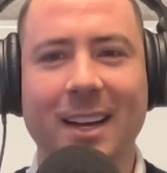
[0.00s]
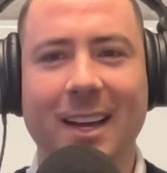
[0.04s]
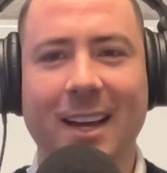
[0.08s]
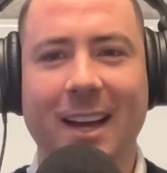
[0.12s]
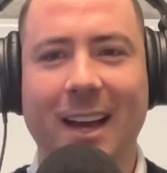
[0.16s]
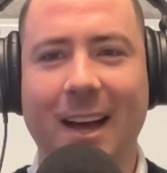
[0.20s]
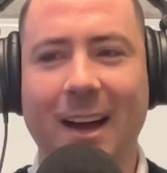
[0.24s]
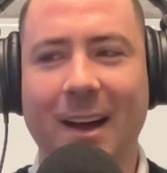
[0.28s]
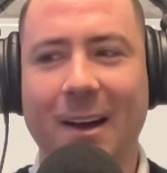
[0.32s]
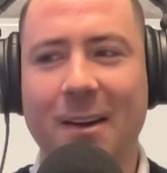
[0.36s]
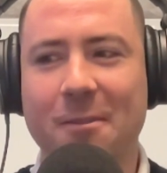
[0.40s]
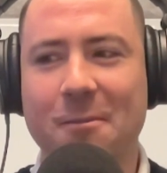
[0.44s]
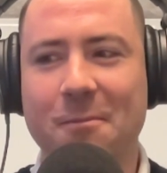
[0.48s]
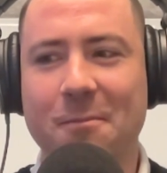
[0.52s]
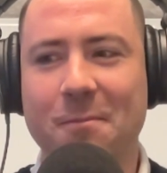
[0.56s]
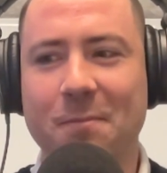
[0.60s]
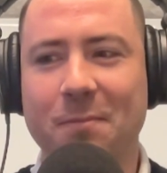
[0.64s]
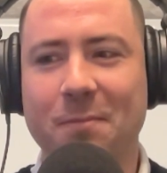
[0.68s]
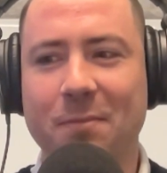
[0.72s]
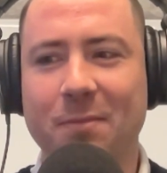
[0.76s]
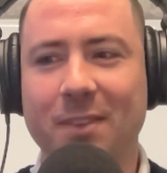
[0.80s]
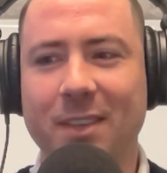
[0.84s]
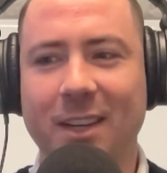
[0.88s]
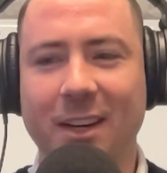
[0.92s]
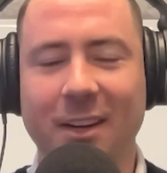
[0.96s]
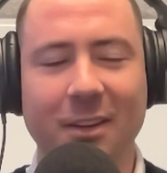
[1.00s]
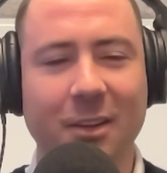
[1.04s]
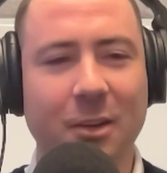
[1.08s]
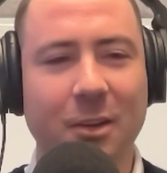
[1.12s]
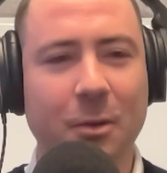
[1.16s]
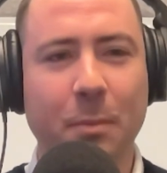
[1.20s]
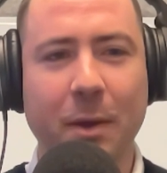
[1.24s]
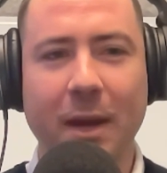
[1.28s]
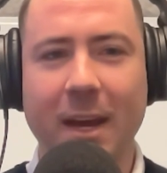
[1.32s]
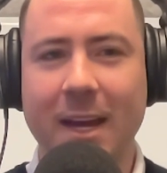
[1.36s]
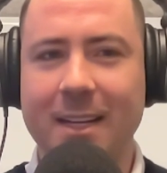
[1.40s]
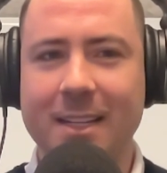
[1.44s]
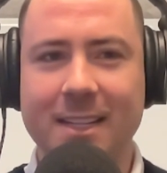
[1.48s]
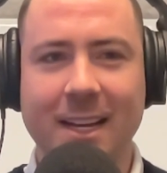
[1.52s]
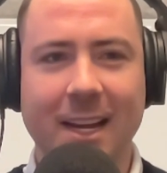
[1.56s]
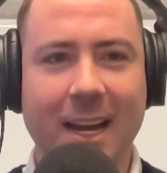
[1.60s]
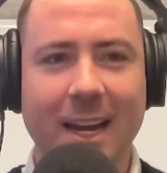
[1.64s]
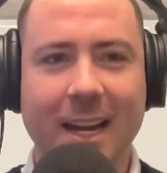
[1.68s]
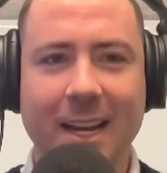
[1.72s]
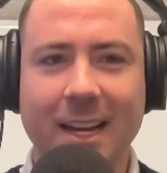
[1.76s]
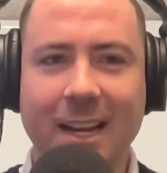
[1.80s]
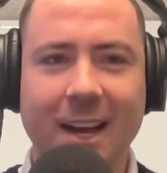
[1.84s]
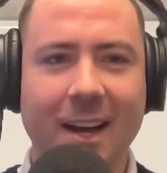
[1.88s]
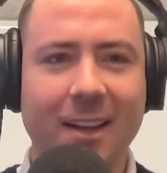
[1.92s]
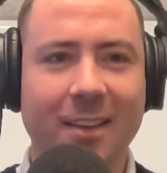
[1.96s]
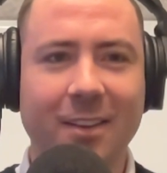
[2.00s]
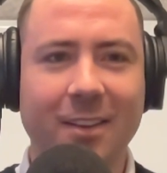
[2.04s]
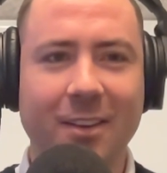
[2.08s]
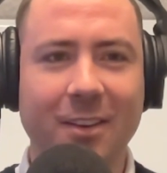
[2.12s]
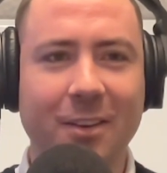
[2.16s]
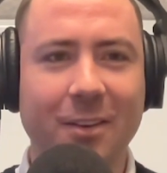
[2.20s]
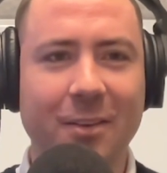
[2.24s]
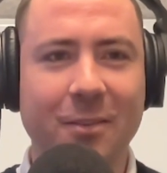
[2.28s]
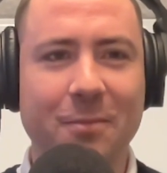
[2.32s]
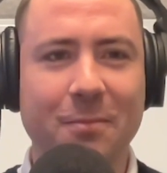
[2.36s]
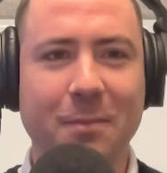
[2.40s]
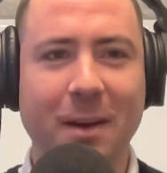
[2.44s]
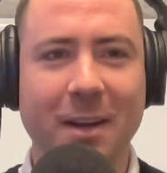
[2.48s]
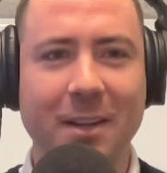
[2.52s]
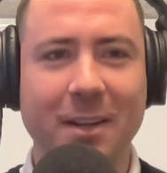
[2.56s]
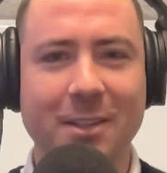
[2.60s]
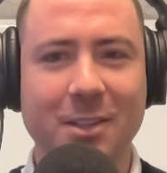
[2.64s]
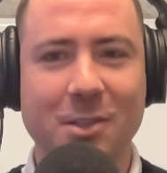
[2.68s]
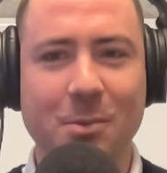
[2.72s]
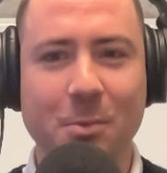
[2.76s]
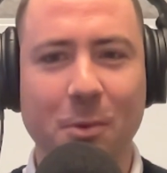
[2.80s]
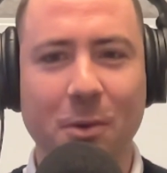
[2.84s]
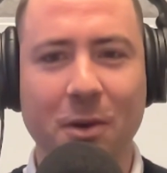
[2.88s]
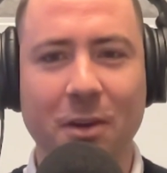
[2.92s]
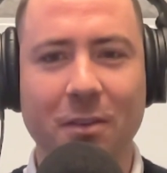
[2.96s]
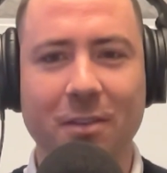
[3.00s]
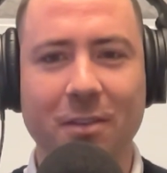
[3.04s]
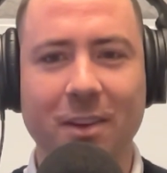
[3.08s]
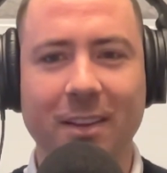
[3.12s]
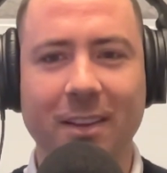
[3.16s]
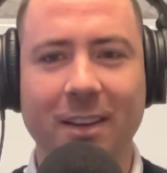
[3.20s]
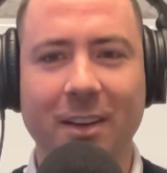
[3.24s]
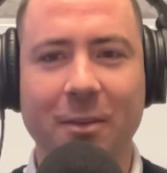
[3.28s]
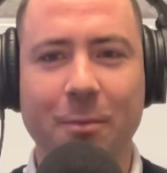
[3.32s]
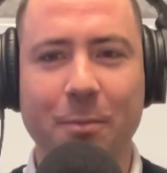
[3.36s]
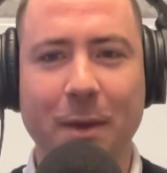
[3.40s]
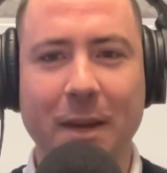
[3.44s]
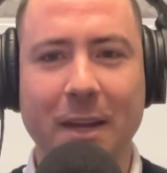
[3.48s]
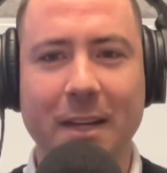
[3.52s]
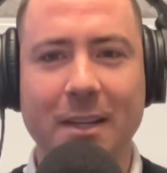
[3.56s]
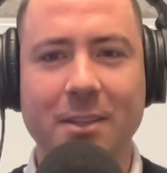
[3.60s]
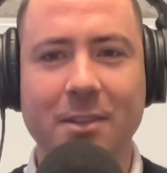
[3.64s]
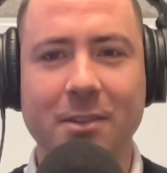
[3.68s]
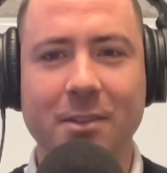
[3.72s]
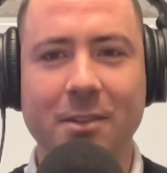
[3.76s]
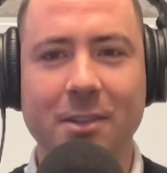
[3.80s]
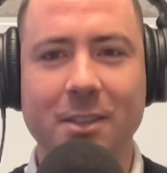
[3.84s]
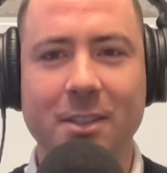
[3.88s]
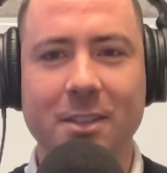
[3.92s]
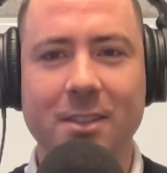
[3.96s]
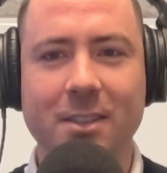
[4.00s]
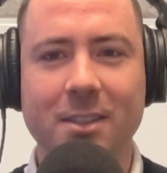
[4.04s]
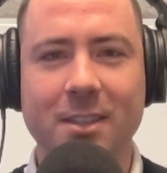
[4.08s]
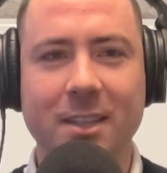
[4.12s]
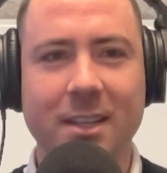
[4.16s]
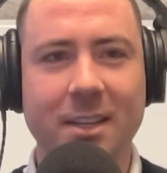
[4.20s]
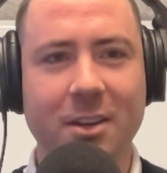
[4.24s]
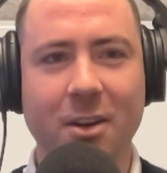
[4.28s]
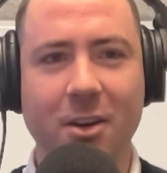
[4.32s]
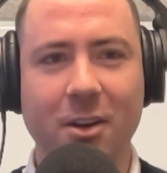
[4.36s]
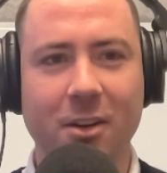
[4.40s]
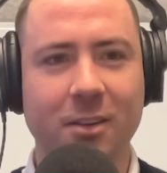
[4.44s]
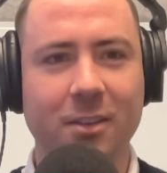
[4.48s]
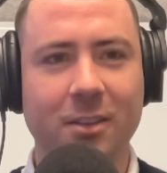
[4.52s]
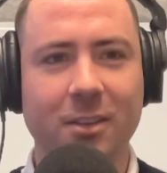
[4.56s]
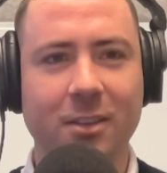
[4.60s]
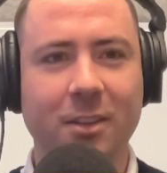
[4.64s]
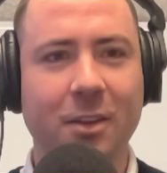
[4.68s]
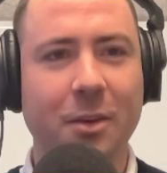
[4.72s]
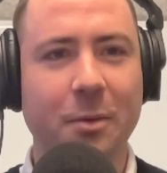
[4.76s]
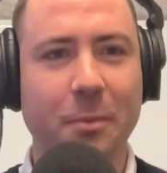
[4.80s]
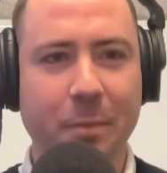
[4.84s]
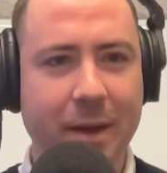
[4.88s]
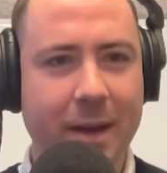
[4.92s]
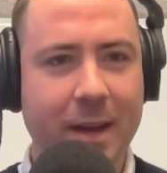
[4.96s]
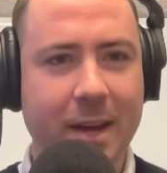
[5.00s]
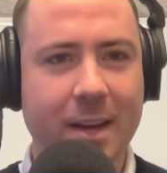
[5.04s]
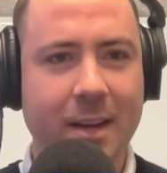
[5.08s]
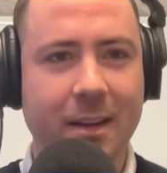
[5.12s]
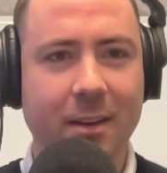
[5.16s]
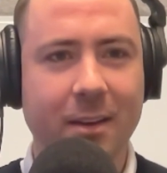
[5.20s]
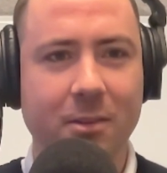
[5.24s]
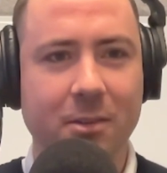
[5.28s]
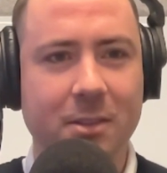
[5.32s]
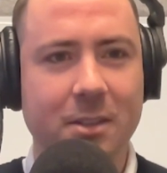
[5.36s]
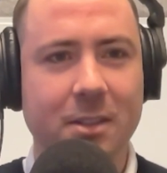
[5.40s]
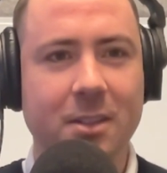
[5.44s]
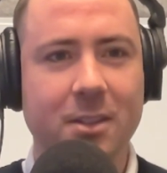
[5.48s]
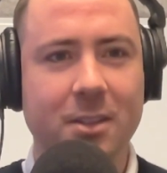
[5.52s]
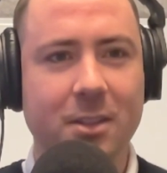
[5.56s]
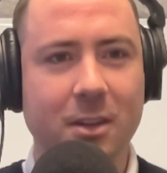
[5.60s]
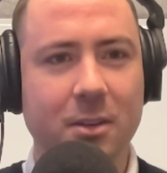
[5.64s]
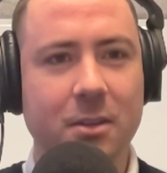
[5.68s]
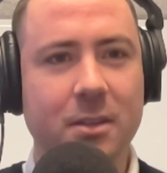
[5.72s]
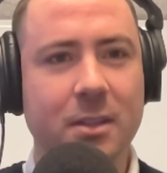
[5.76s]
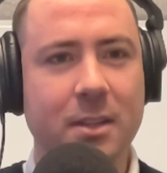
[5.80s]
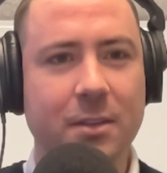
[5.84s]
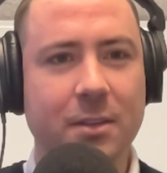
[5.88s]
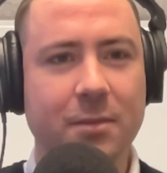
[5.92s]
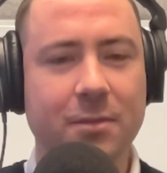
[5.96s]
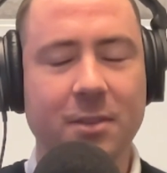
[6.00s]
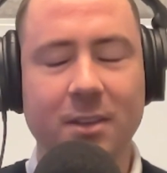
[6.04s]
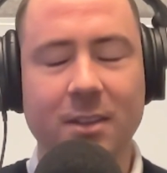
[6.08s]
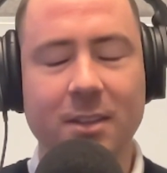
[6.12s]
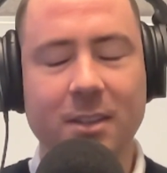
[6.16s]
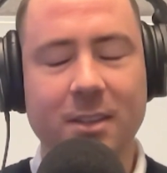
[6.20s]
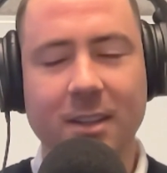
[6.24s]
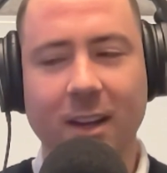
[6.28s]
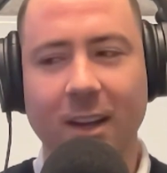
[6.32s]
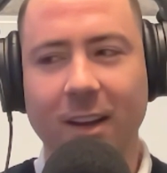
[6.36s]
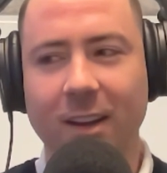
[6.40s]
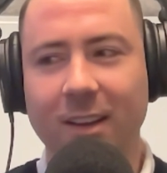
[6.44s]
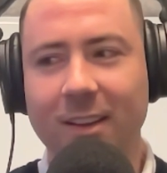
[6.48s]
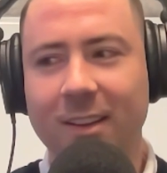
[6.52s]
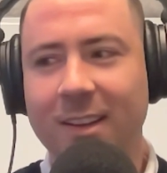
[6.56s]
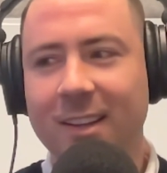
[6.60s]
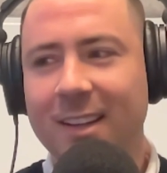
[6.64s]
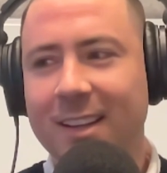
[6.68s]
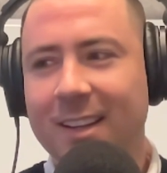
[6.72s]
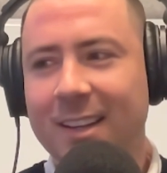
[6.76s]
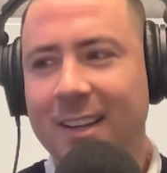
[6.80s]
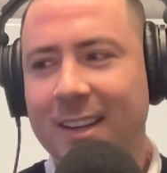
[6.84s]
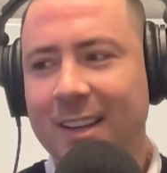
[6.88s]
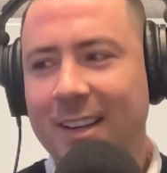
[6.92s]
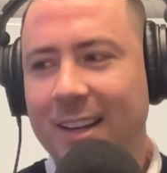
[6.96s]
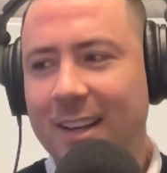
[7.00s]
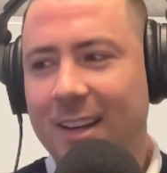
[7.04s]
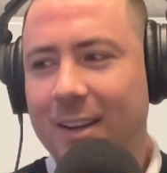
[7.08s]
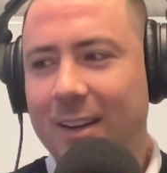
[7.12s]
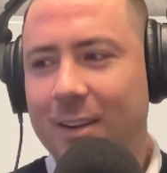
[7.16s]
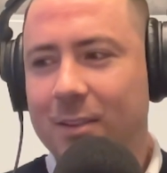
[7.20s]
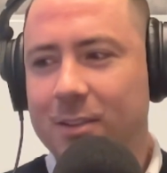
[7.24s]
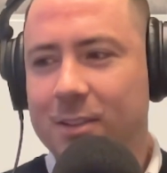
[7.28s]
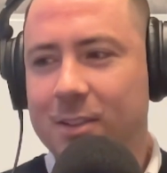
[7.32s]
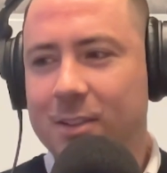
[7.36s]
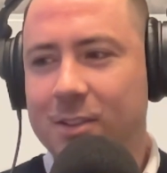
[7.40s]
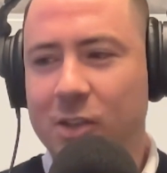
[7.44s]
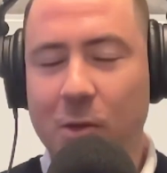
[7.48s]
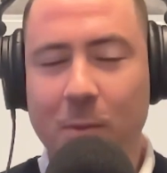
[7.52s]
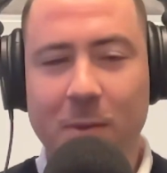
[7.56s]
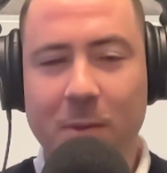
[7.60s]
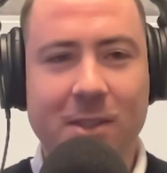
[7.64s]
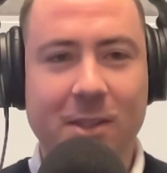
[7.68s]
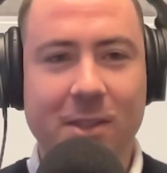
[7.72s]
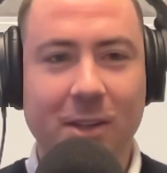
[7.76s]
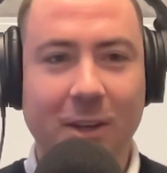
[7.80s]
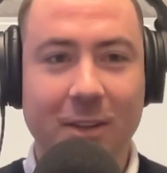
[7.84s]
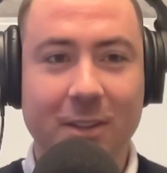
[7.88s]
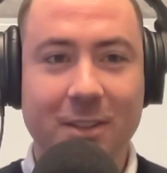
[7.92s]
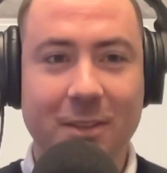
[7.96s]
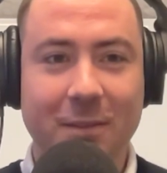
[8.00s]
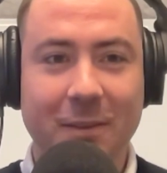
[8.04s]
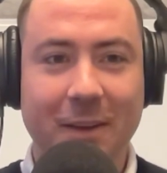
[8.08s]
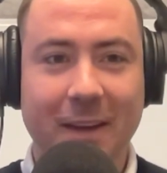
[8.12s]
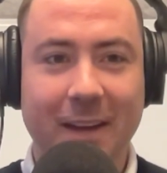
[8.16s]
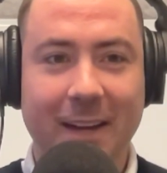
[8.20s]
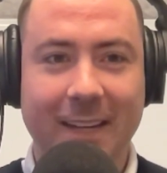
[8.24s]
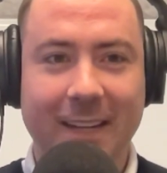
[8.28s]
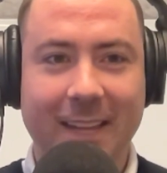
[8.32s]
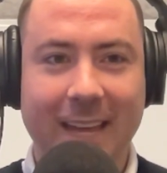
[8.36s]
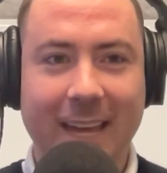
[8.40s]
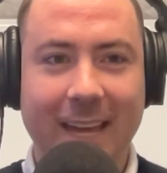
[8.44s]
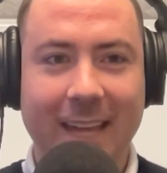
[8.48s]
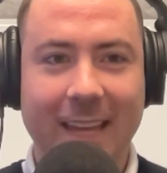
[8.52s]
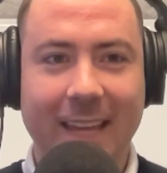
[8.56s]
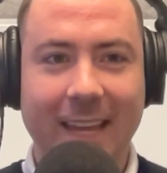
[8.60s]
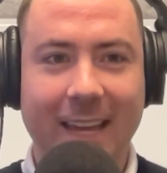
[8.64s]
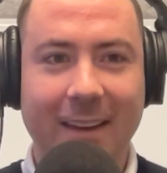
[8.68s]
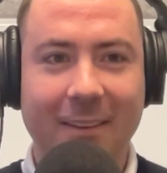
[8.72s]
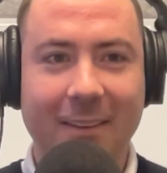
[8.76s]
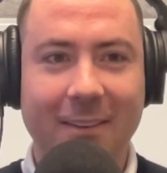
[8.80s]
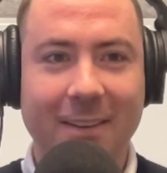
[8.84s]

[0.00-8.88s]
Um, you know, compared to any other major sporting event that I've been to, it just did not compare. It was just so different. So super stoked to be able to get there.